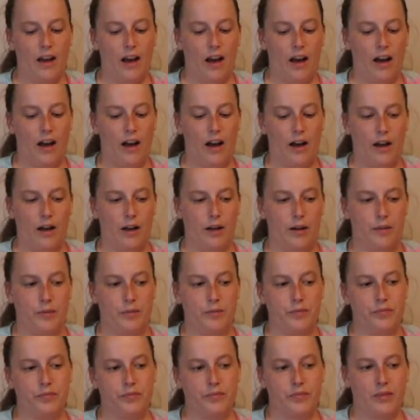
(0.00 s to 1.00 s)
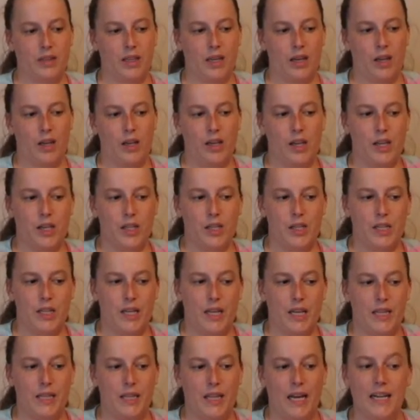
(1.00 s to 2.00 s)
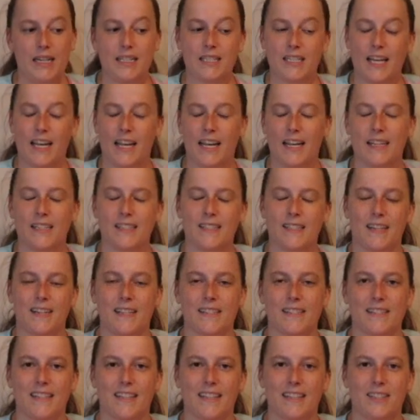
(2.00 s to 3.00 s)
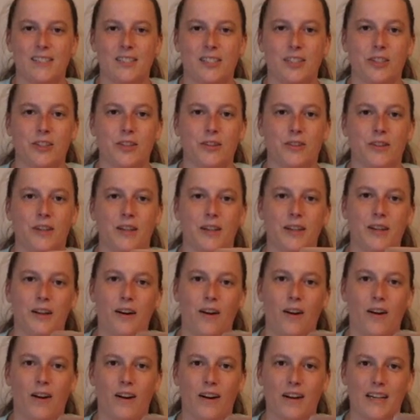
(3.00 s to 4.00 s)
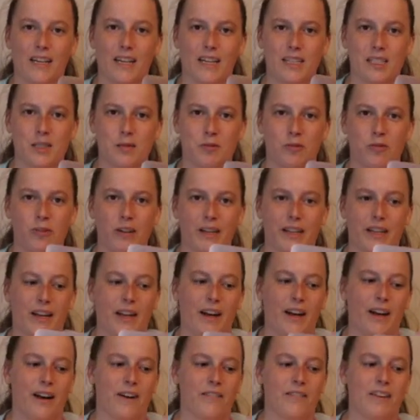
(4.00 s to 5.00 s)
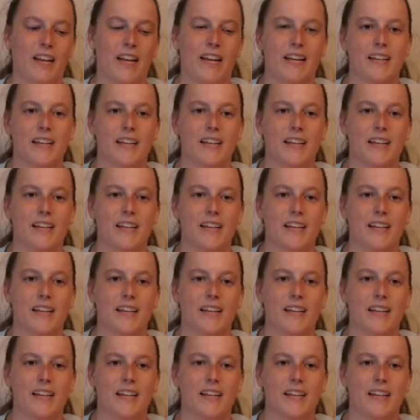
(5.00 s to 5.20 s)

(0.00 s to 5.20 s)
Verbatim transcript: Um, and that takes us into our next point of